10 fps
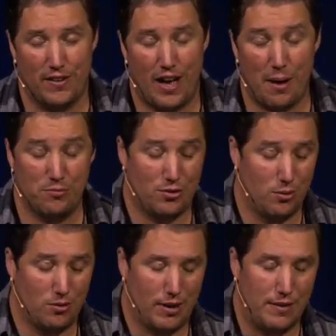I'm so
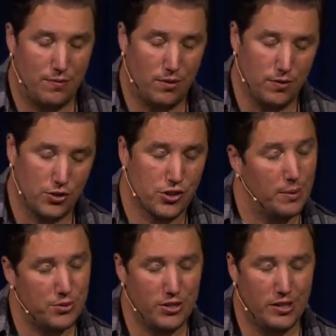grateful for
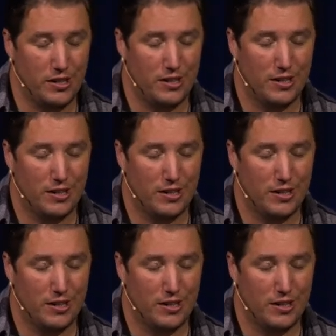Scripture.